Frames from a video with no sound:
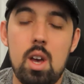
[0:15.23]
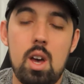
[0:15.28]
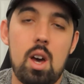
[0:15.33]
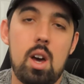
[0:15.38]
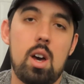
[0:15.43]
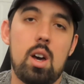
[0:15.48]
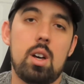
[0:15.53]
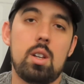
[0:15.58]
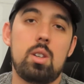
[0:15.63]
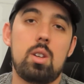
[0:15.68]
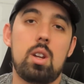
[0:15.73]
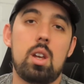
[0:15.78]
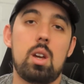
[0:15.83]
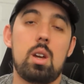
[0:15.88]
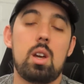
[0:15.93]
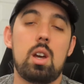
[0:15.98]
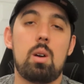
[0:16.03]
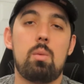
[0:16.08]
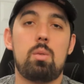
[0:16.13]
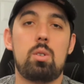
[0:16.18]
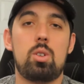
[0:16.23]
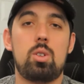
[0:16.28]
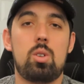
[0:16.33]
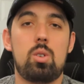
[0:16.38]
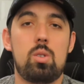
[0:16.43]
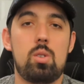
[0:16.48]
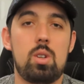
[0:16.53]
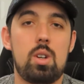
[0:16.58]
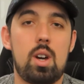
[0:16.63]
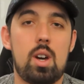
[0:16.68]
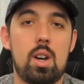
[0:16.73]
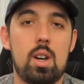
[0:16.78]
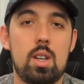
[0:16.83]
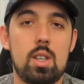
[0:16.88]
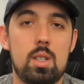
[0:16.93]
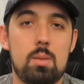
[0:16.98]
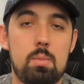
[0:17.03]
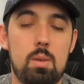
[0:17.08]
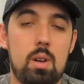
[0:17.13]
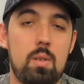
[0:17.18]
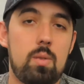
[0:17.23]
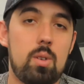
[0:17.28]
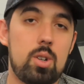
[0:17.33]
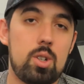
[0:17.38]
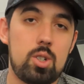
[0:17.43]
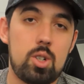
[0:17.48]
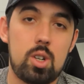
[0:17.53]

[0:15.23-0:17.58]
Uh, today I want to show you guys my first